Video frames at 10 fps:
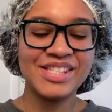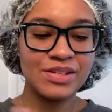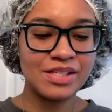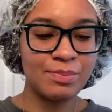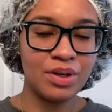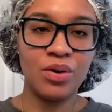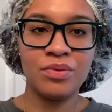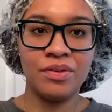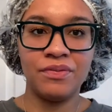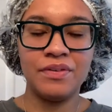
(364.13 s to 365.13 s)
so it's been
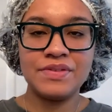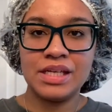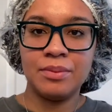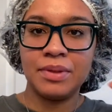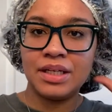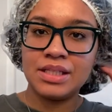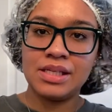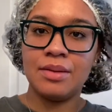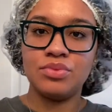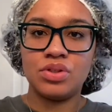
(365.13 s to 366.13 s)
over 15 minutes.
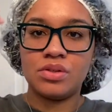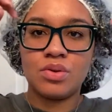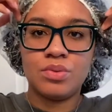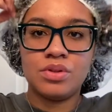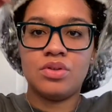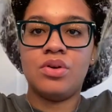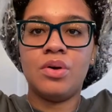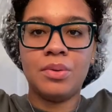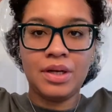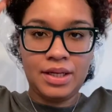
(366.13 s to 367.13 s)
I'm just going to
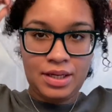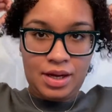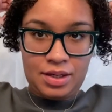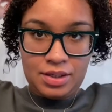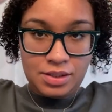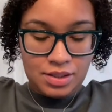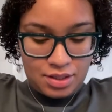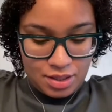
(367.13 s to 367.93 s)
go ahead